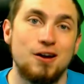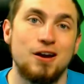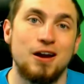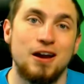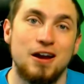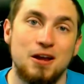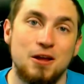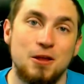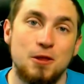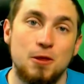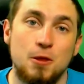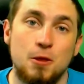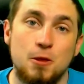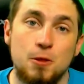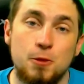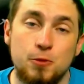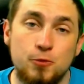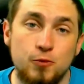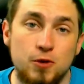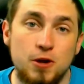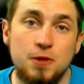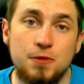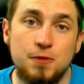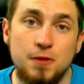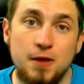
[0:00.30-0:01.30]
All right,
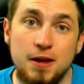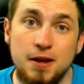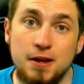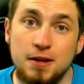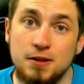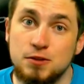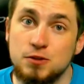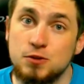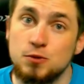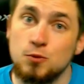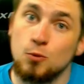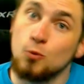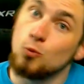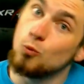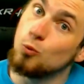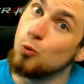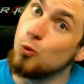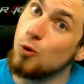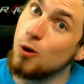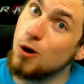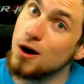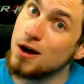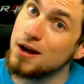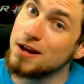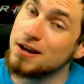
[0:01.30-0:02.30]
three things.
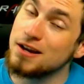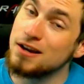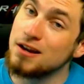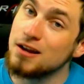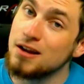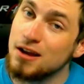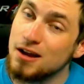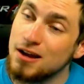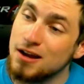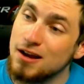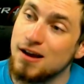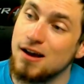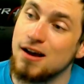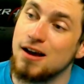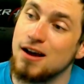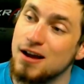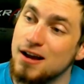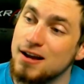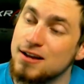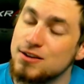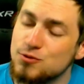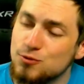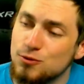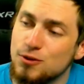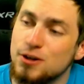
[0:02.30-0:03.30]
One,
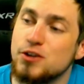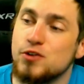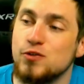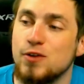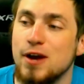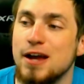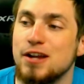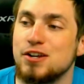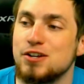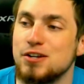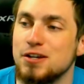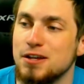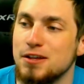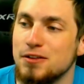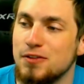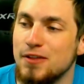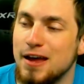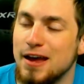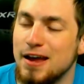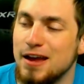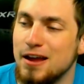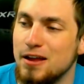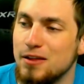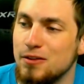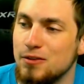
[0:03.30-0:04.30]
uh, it's really tragic
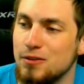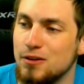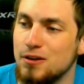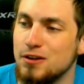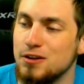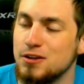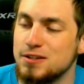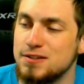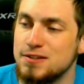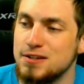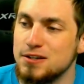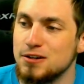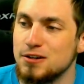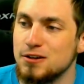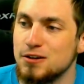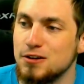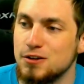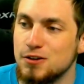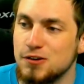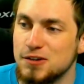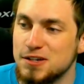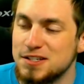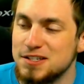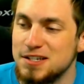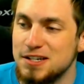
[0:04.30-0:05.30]
that the
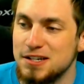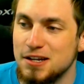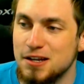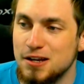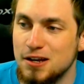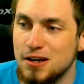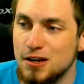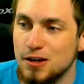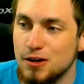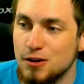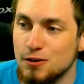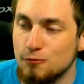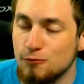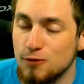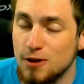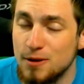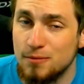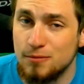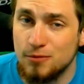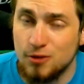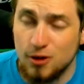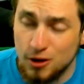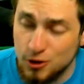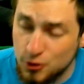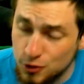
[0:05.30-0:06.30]
singer Christina R-
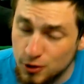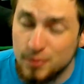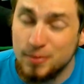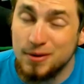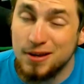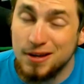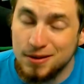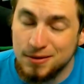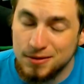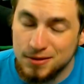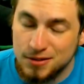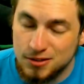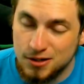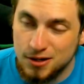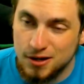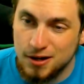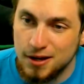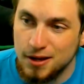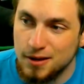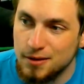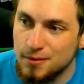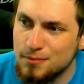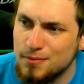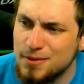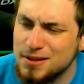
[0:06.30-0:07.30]
uh, Grimmie,
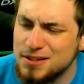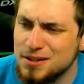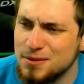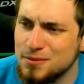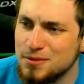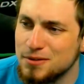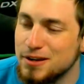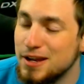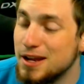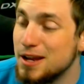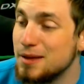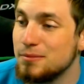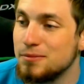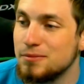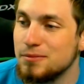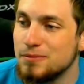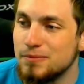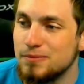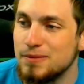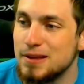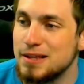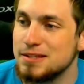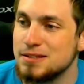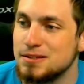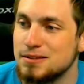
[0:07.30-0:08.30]
sorry, messing up the name.
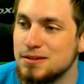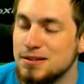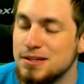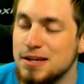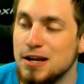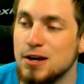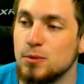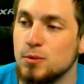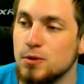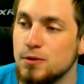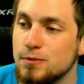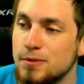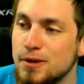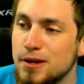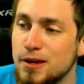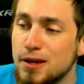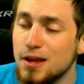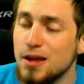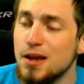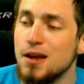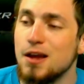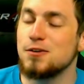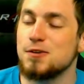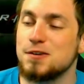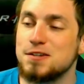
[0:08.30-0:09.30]
That's terrible of me.
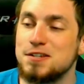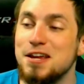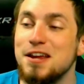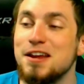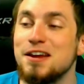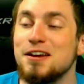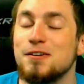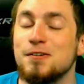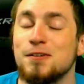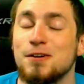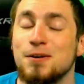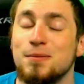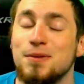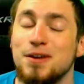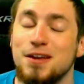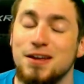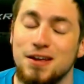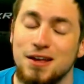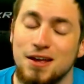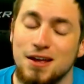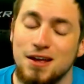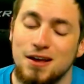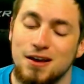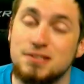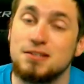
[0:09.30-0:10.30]
Uh, Christina
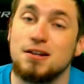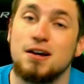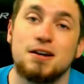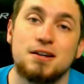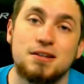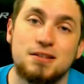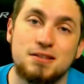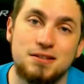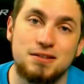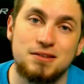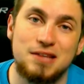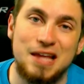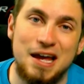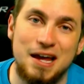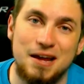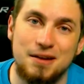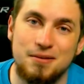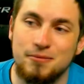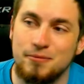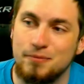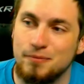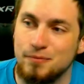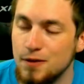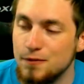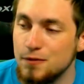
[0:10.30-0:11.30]
Grimmie, that sucks.
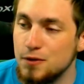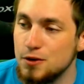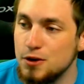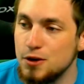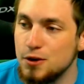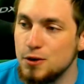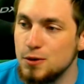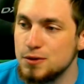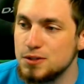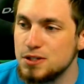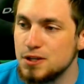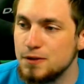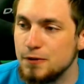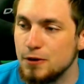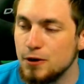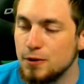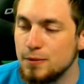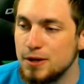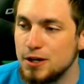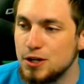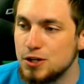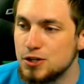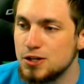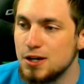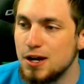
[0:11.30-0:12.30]
That of the news of her
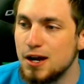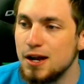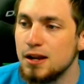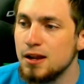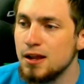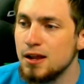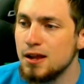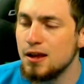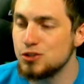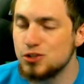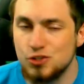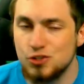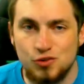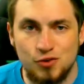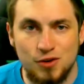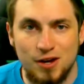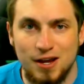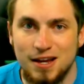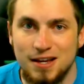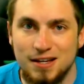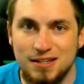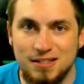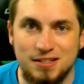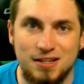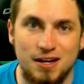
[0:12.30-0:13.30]
being shot. She was just
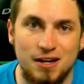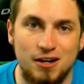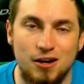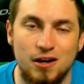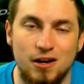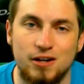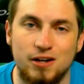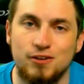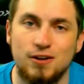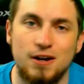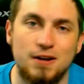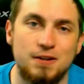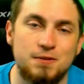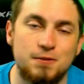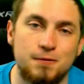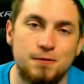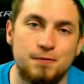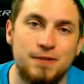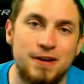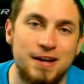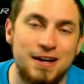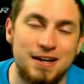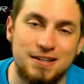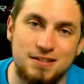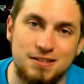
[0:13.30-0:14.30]
trying to sign autographs for
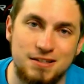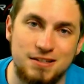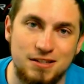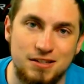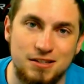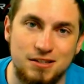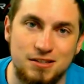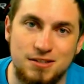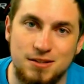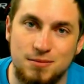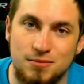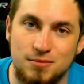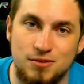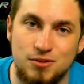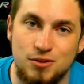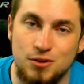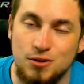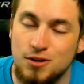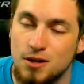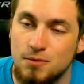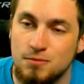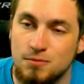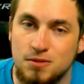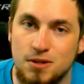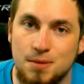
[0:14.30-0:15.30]
fans, and some
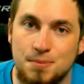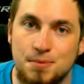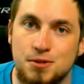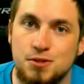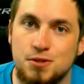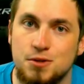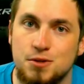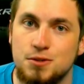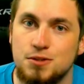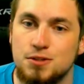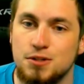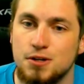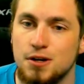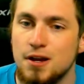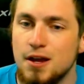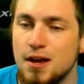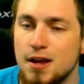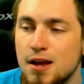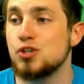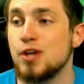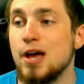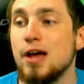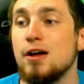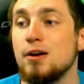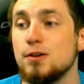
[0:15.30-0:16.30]
dude comes up and shoots her.
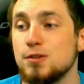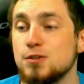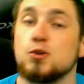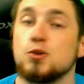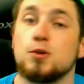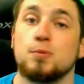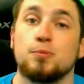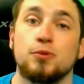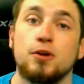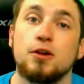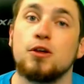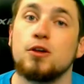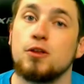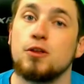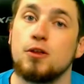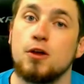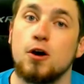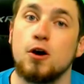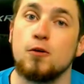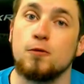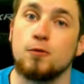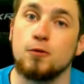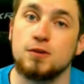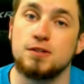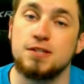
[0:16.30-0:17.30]
Shout outs to her brother
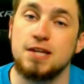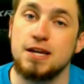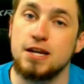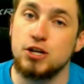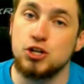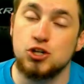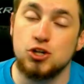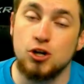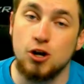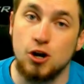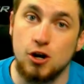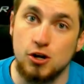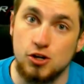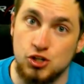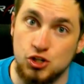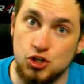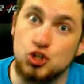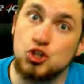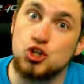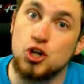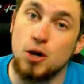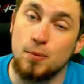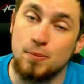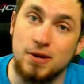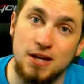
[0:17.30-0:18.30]
though for taking charge and
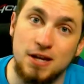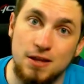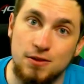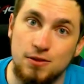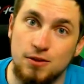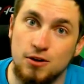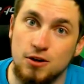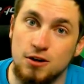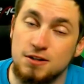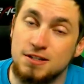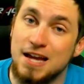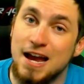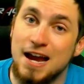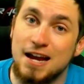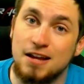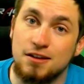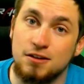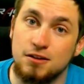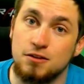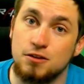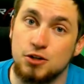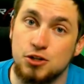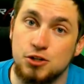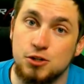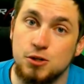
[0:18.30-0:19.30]
jumping in there and
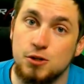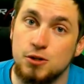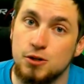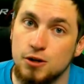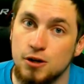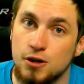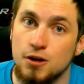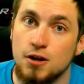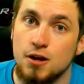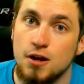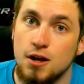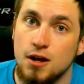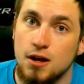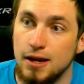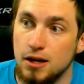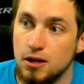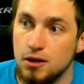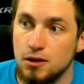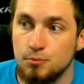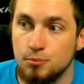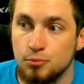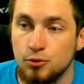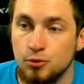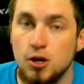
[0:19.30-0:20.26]
tackling the shooter. Like